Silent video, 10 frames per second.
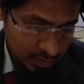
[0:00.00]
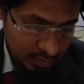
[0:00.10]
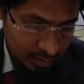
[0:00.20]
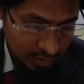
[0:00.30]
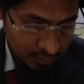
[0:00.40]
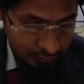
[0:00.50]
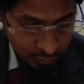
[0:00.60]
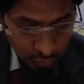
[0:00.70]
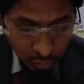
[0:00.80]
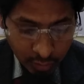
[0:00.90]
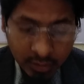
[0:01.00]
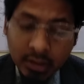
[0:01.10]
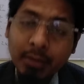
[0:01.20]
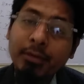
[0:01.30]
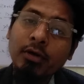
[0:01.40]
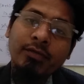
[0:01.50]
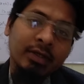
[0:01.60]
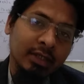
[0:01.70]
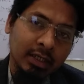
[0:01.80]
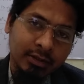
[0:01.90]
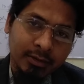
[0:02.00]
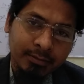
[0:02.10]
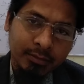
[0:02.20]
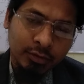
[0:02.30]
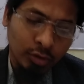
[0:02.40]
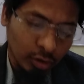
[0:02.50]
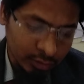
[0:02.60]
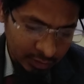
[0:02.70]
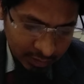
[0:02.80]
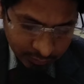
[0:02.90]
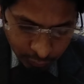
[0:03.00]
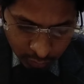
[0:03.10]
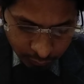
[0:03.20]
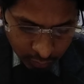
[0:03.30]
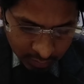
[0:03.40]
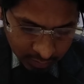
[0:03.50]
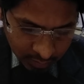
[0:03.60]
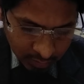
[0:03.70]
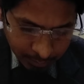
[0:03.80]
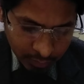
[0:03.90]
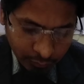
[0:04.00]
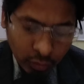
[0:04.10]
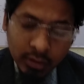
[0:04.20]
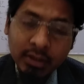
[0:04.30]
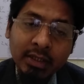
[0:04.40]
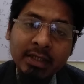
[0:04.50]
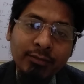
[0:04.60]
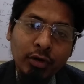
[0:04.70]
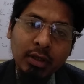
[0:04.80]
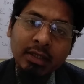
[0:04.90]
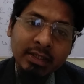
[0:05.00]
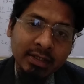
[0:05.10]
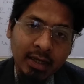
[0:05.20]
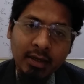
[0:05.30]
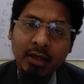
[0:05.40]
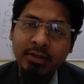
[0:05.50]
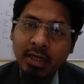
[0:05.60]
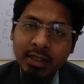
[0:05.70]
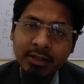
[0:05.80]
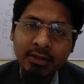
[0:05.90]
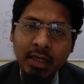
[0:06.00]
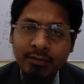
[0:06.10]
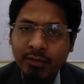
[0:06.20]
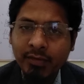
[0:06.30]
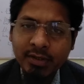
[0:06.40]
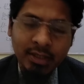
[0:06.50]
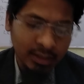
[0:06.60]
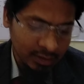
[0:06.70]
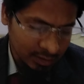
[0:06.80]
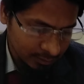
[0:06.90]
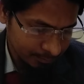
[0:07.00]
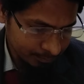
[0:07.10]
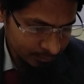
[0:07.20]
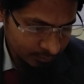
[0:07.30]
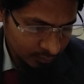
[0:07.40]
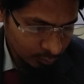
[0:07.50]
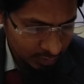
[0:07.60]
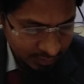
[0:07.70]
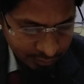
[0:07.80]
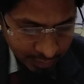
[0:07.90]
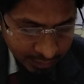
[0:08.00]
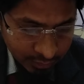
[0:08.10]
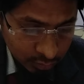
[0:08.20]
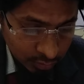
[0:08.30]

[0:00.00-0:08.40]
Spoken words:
which cause a number of hazards. So all these, what are these hazards that we will study here? One is threats